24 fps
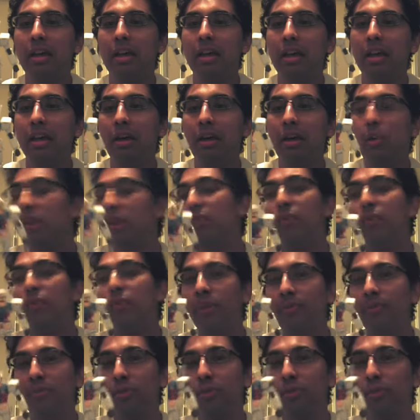
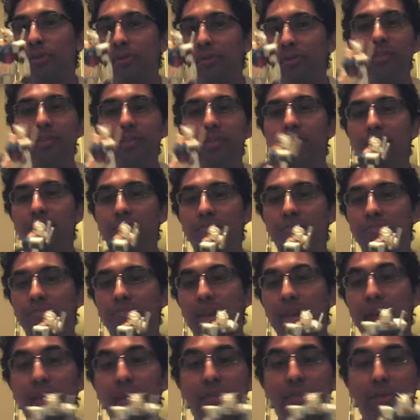144s,
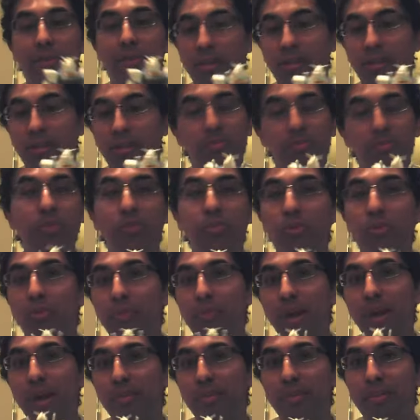I feel like, are much more
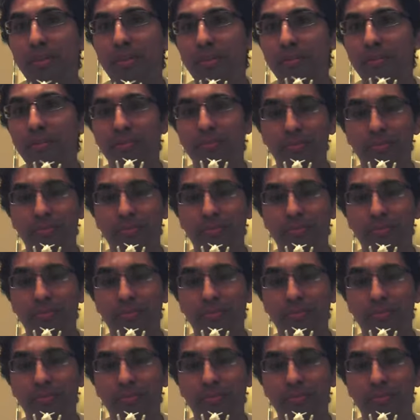popular,